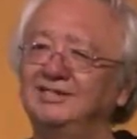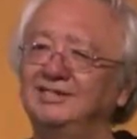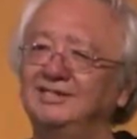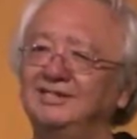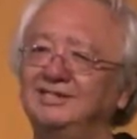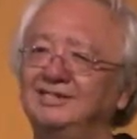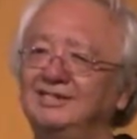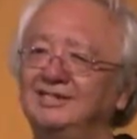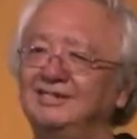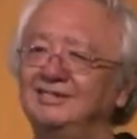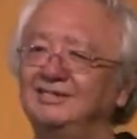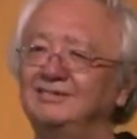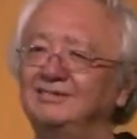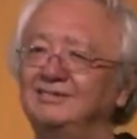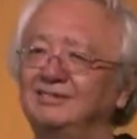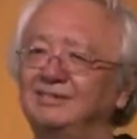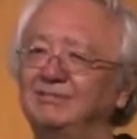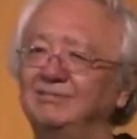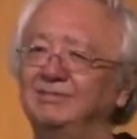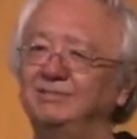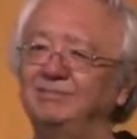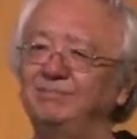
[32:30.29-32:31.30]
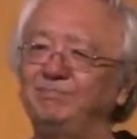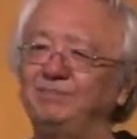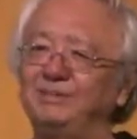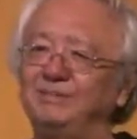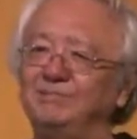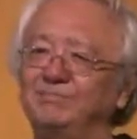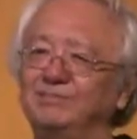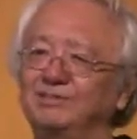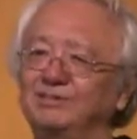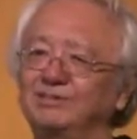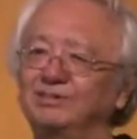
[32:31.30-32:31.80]
And then there's some
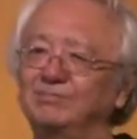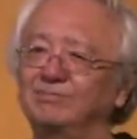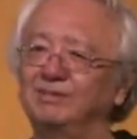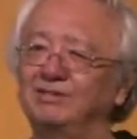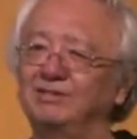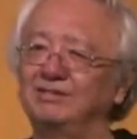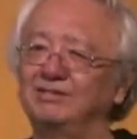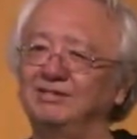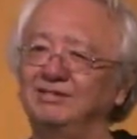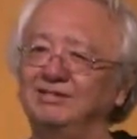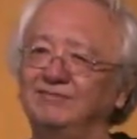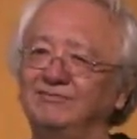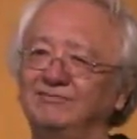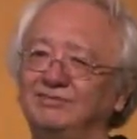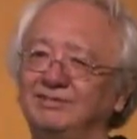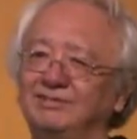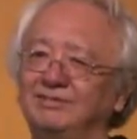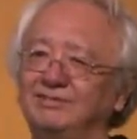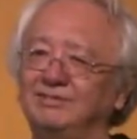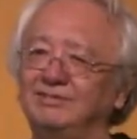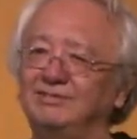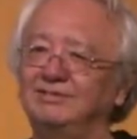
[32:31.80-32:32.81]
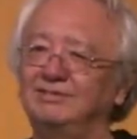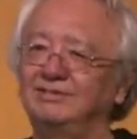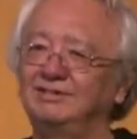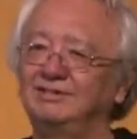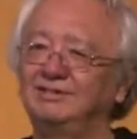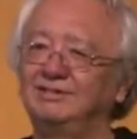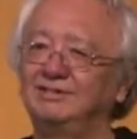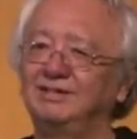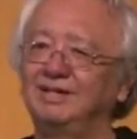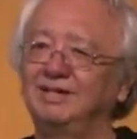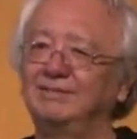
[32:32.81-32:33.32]
people are smart enough to
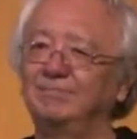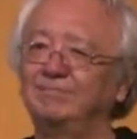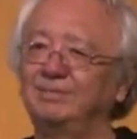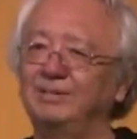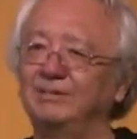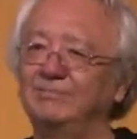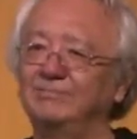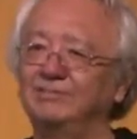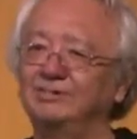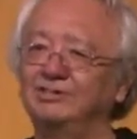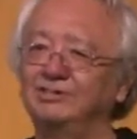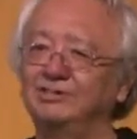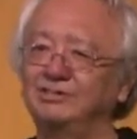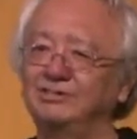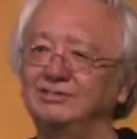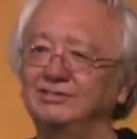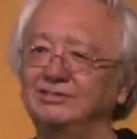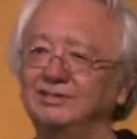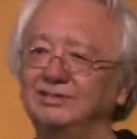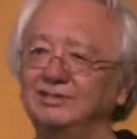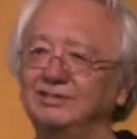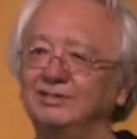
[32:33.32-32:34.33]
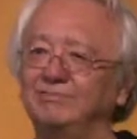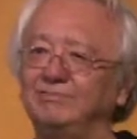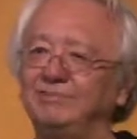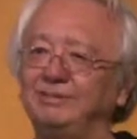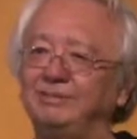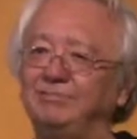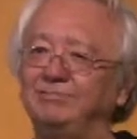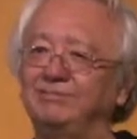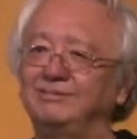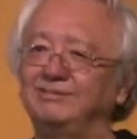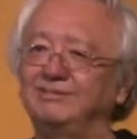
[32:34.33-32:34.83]
not publish it, and other
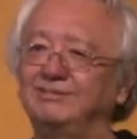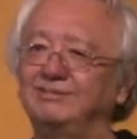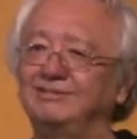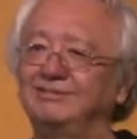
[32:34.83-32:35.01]
people are